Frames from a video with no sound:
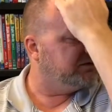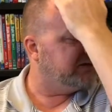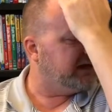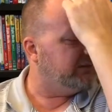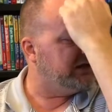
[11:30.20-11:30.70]

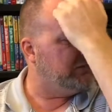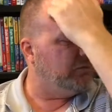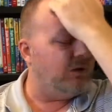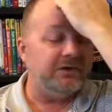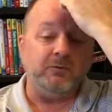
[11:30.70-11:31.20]
Tell me
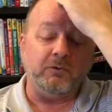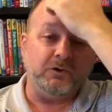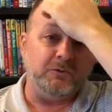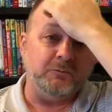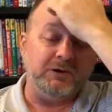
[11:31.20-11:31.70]
what the
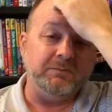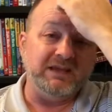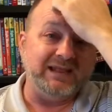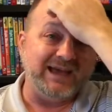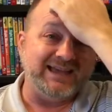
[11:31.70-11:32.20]
world would be
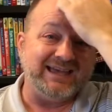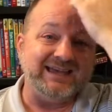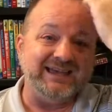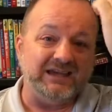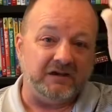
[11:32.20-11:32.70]
like
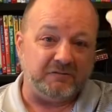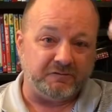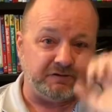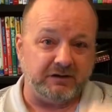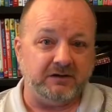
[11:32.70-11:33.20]

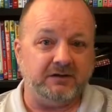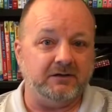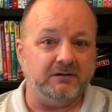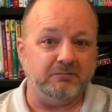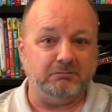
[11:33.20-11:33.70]
if
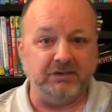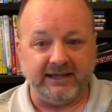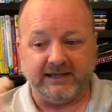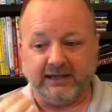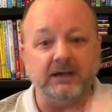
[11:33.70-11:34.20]

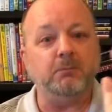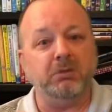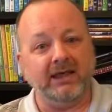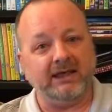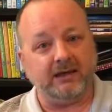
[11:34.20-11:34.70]
blank and
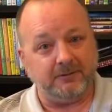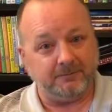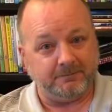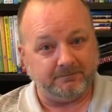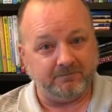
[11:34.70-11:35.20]
blank.
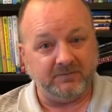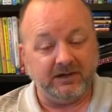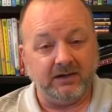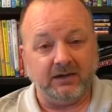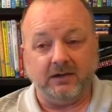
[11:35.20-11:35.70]

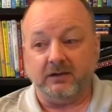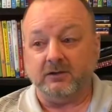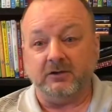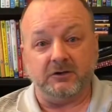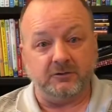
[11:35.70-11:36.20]
And
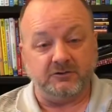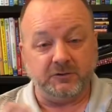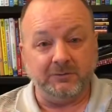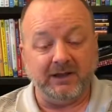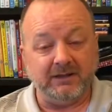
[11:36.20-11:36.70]
you can do
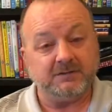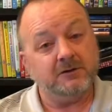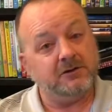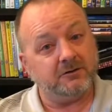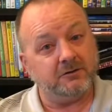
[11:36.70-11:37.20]
2 blanks or
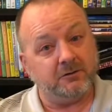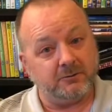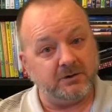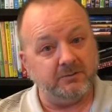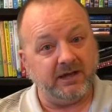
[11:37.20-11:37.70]
you can do
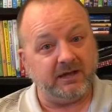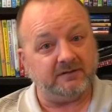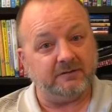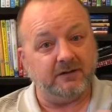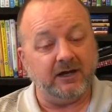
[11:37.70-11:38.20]
3
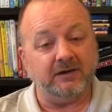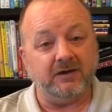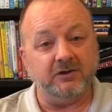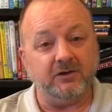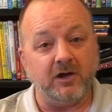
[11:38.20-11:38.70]
blanks, and
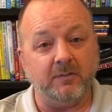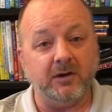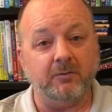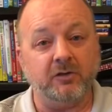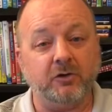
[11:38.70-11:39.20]
then you come
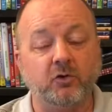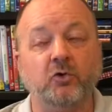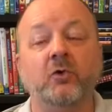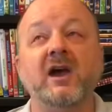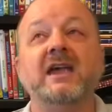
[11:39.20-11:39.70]
up with
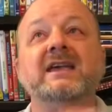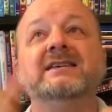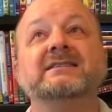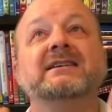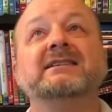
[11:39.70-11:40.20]

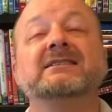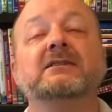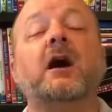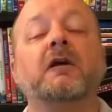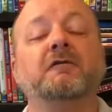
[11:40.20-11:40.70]
crazy
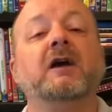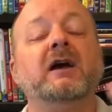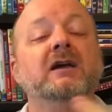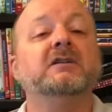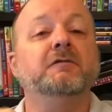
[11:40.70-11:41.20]
stuff
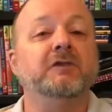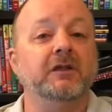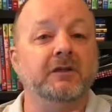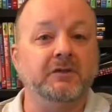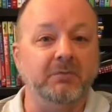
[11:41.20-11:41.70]
to
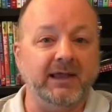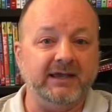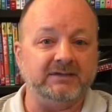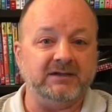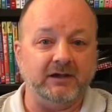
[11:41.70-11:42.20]
fill in the
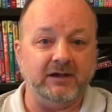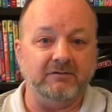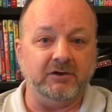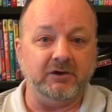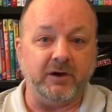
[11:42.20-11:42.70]
blanks. I'll give
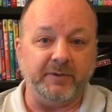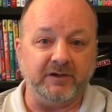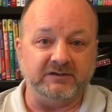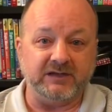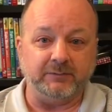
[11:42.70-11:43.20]
you a couple
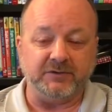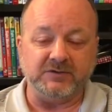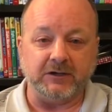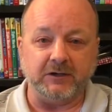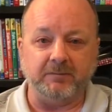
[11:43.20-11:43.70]
examples
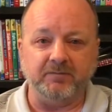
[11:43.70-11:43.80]
here.